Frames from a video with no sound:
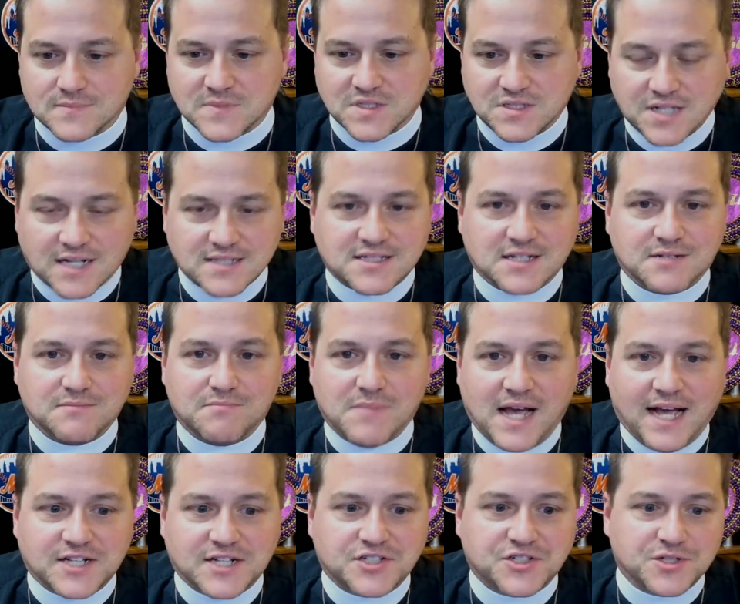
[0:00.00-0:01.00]
doesn't
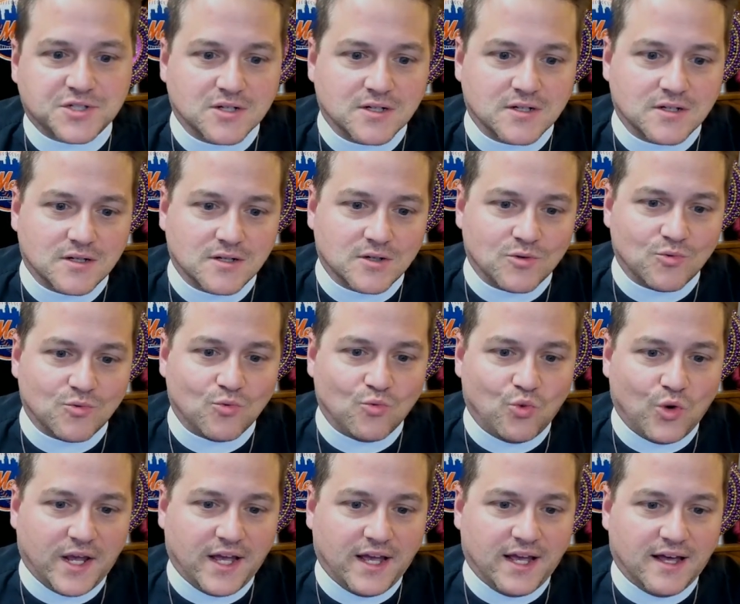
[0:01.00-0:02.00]
mesh
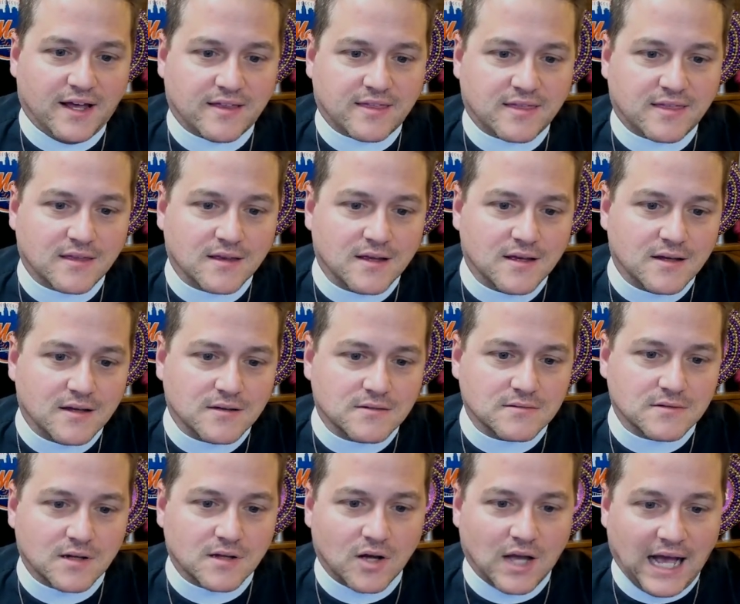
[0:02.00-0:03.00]
with
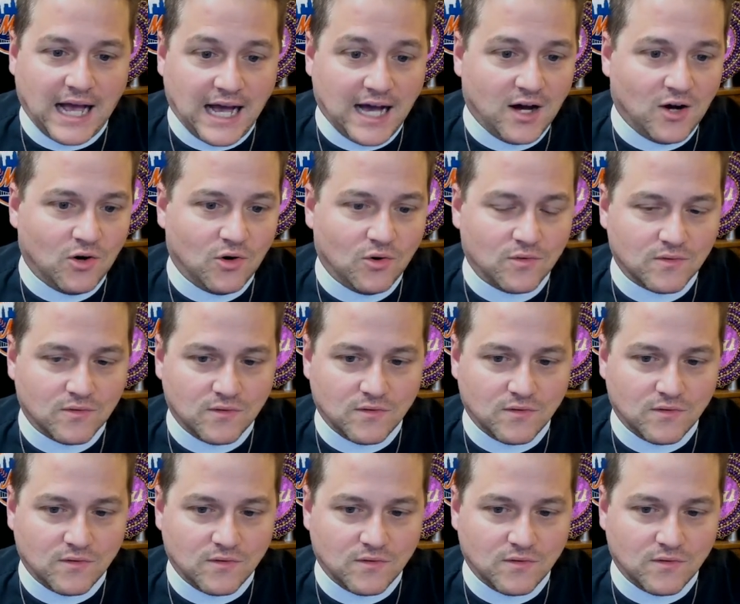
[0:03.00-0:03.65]
how